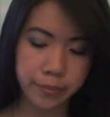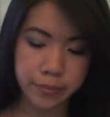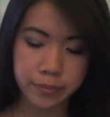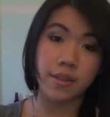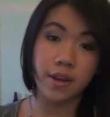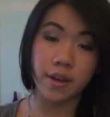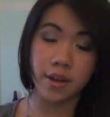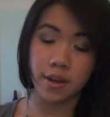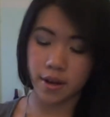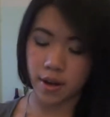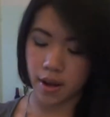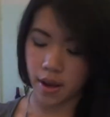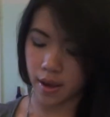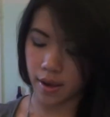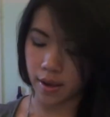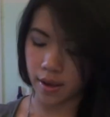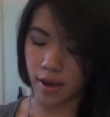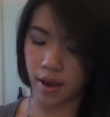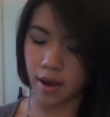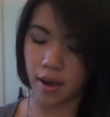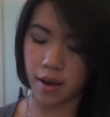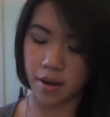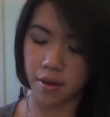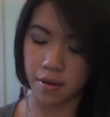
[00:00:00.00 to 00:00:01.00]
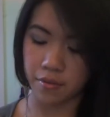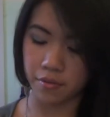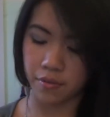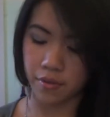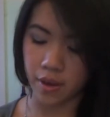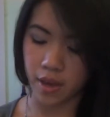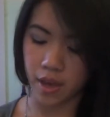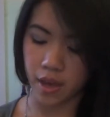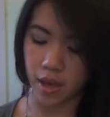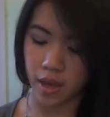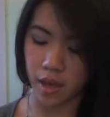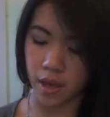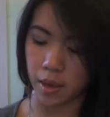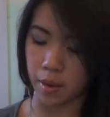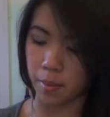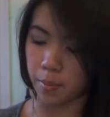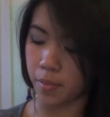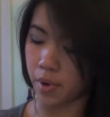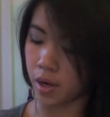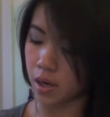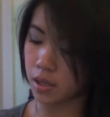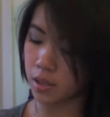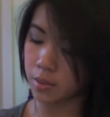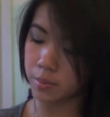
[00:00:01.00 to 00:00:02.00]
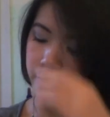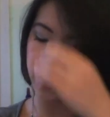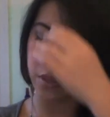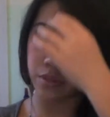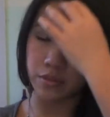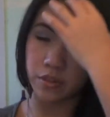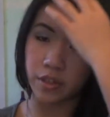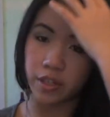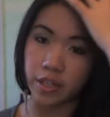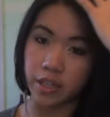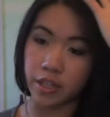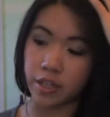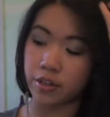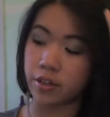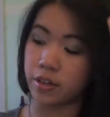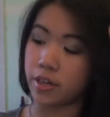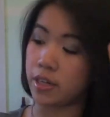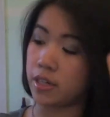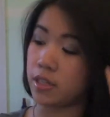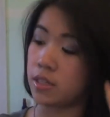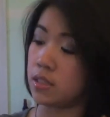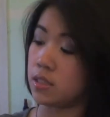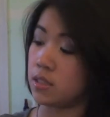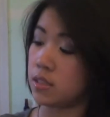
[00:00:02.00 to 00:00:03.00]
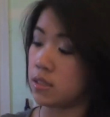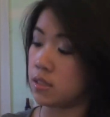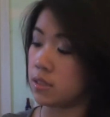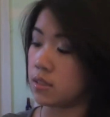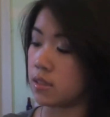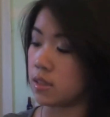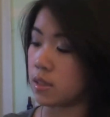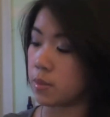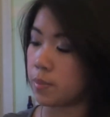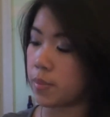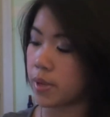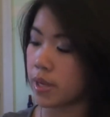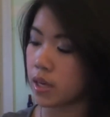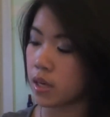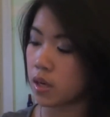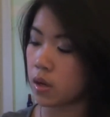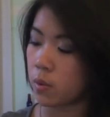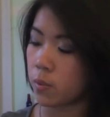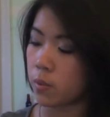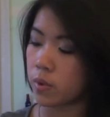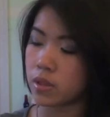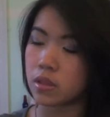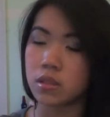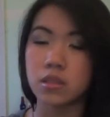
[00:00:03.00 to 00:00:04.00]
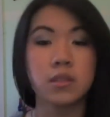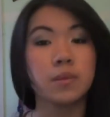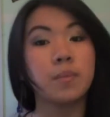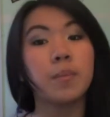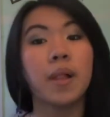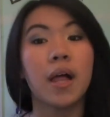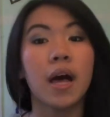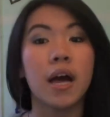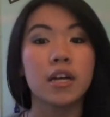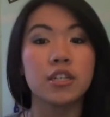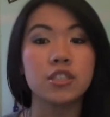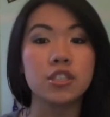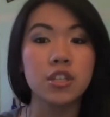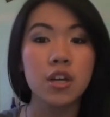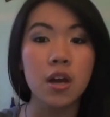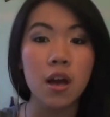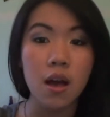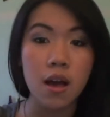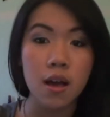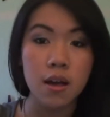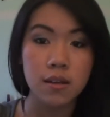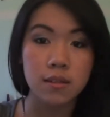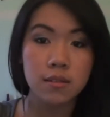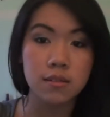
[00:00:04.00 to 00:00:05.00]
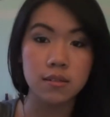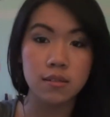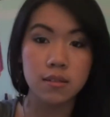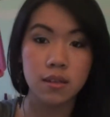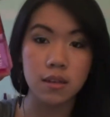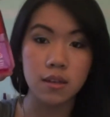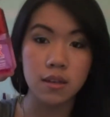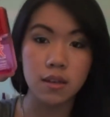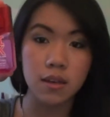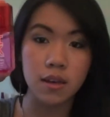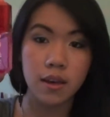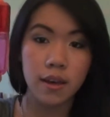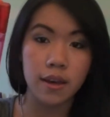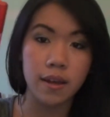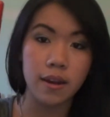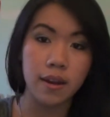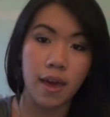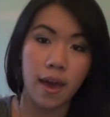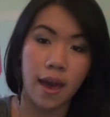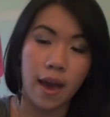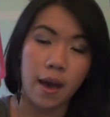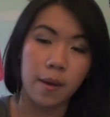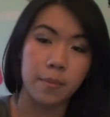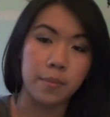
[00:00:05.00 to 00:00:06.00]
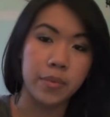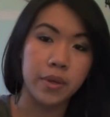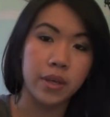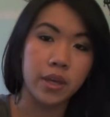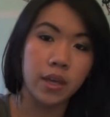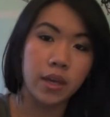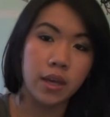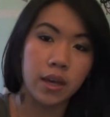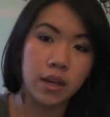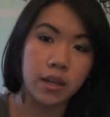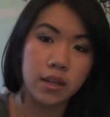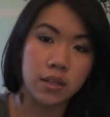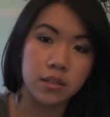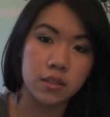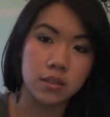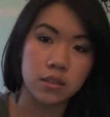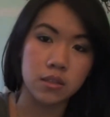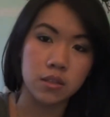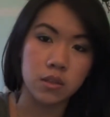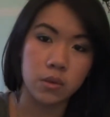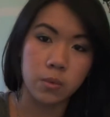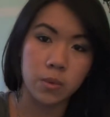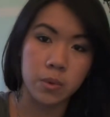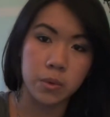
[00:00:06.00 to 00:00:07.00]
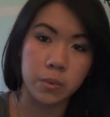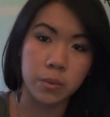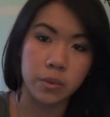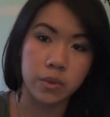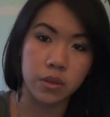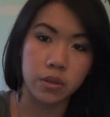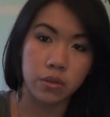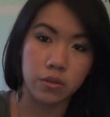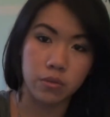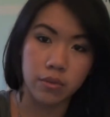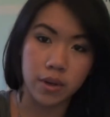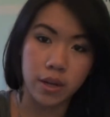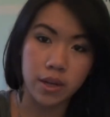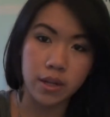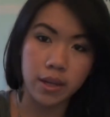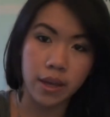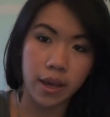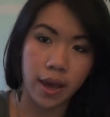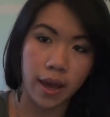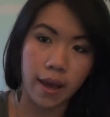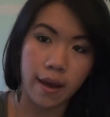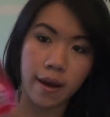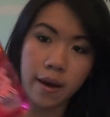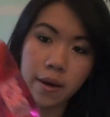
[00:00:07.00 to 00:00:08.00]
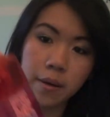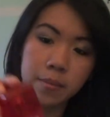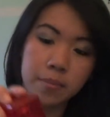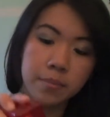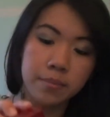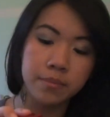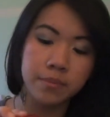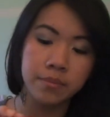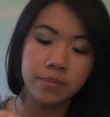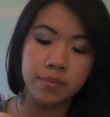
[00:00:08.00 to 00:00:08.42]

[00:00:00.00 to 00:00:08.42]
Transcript: Then I have a body mist right here, and it is the pink with a splash, Sunny and Happy, and it's the one with the red cap.